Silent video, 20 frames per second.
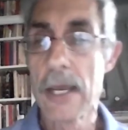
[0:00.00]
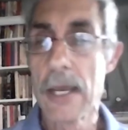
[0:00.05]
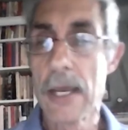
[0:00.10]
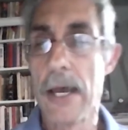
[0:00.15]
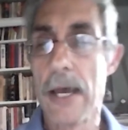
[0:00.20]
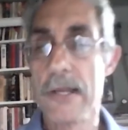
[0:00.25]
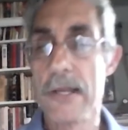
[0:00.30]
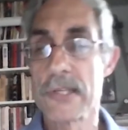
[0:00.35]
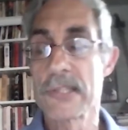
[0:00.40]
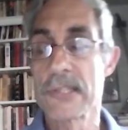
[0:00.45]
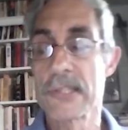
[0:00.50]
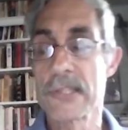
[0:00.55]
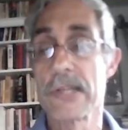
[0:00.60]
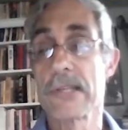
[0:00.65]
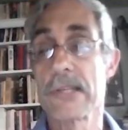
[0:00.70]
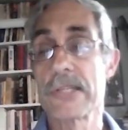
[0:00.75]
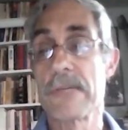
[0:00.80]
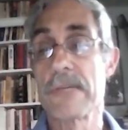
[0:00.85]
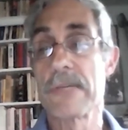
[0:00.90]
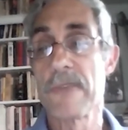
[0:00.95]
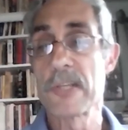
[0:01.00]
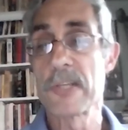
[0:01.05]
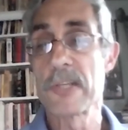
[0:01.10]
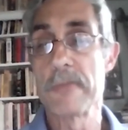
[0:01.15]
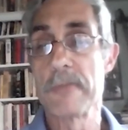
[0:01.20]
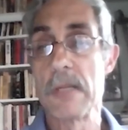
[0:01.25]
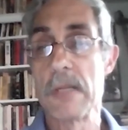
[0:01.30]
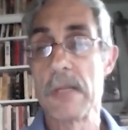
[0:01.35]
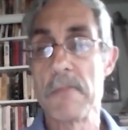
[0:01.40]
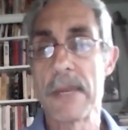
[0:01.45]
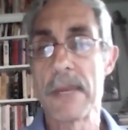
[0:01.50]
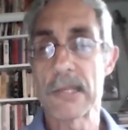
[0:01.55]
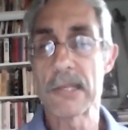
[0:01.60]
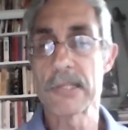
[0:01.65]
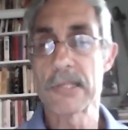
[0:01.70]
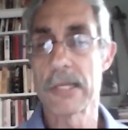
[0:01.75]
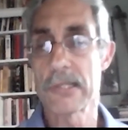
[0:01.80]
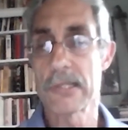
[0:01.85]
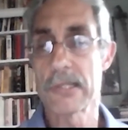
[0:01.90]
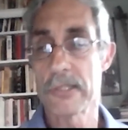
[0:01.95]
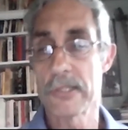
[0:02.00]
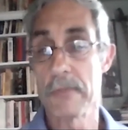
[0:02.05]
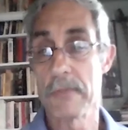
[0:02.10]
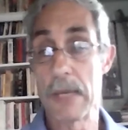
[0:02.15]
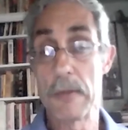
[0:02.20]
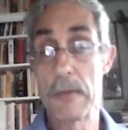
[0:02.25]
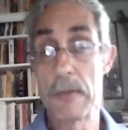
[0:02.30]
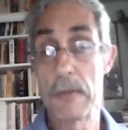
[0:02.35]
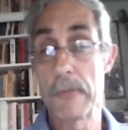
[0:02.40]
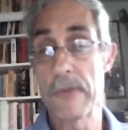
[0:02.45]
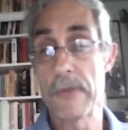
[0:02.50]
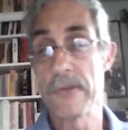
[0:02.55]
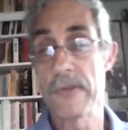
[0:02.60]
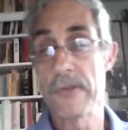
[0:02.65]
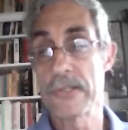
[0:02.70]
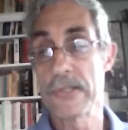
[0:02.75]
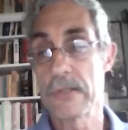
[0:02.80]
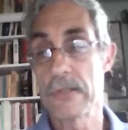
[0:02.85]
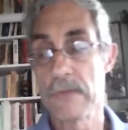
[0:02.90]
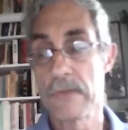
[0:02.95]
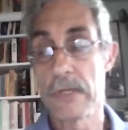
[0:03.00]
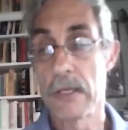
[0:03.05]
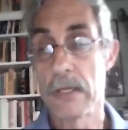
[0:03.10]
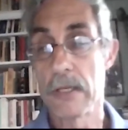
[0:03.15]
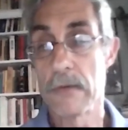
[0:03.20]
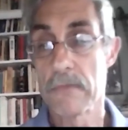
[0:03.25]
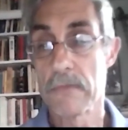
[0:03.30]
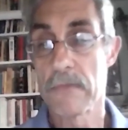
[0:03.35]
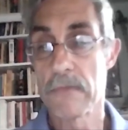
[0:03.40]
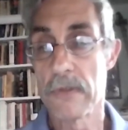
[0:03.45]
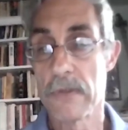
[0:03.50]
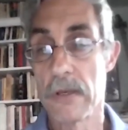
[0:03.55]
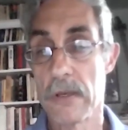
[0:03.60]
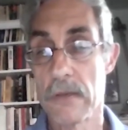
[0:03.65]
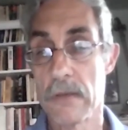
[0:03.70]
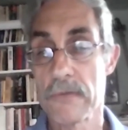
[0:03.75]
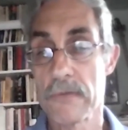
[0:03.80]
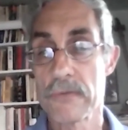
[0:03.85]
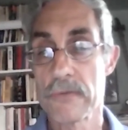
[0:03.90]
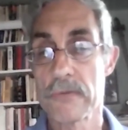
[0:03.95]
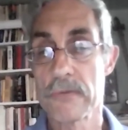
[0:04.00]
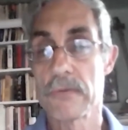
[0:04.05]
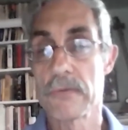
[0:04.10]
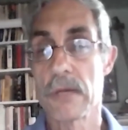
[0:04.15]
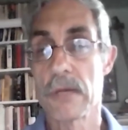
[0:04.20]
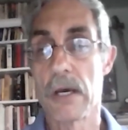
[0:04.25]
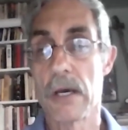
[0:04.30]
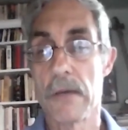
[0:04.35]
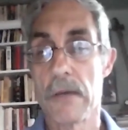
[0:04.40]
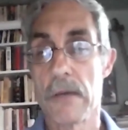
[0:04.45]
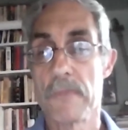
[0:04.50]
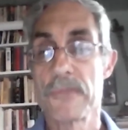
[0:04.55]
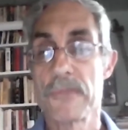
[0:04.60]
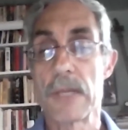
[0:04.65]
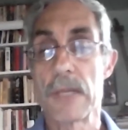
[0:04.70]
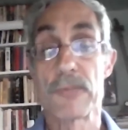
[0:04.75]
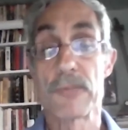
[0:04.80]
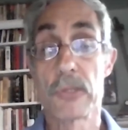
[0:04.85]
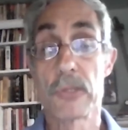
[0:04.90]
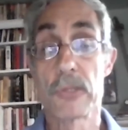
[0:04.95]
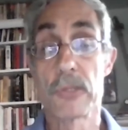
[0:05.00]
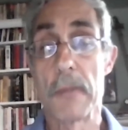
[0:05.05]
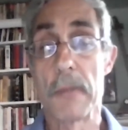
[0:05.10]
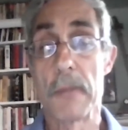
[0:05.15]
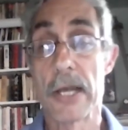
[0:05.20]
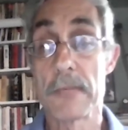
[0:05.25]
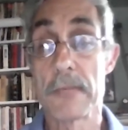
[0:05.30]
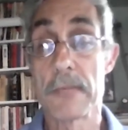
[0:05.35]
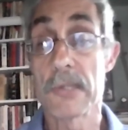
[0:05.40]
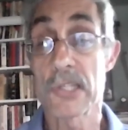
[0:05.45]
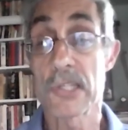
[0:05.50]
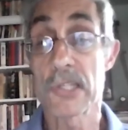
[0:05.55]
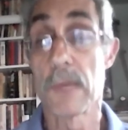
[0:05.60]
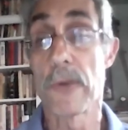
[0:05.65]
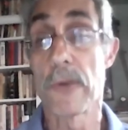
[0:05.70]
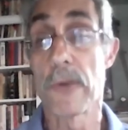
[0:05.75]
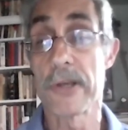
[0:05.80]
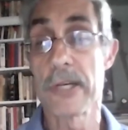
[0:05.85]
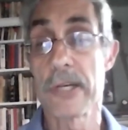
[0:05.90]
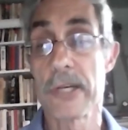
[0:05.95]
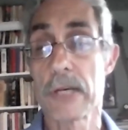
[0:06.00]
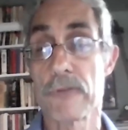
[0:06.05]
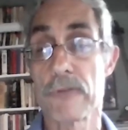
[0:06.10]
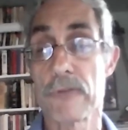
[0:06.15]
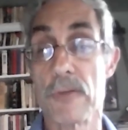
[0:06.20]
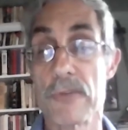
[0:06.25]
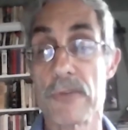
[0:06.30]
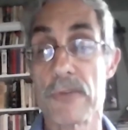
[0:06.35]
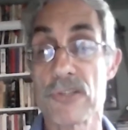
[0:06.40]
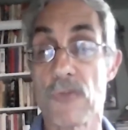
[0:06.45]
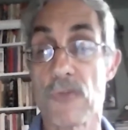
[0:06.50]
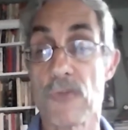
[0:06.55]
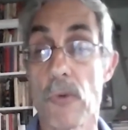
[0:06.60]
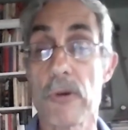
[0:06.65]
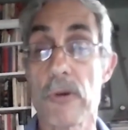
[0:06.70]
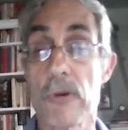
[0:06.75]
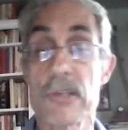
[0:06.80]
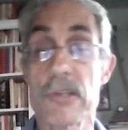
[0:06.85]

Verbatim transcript: as a citizen of Richmond, it makes sense to maybe put the, the, the uh, Jeb Stuart Monument somewhere near Rumors of War